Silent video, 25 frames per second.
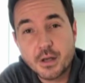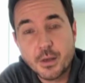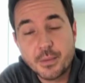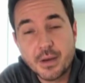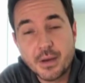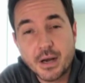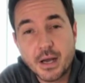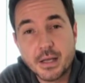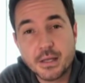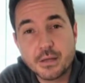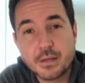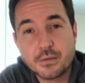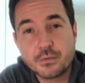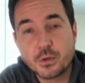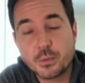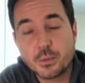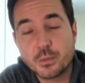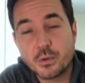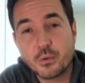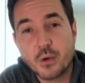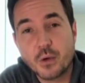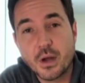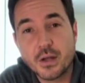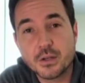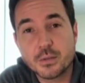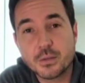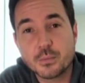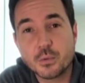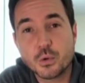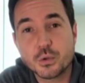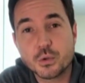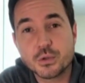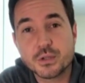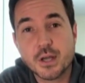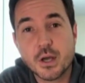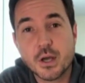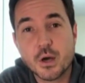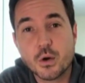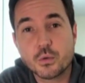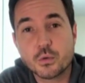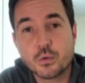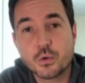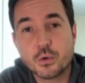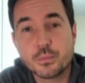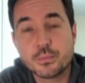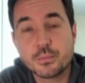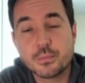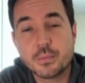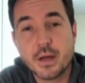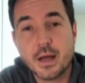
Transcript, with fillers: Martin Compston here, coming at you from a random hotel room.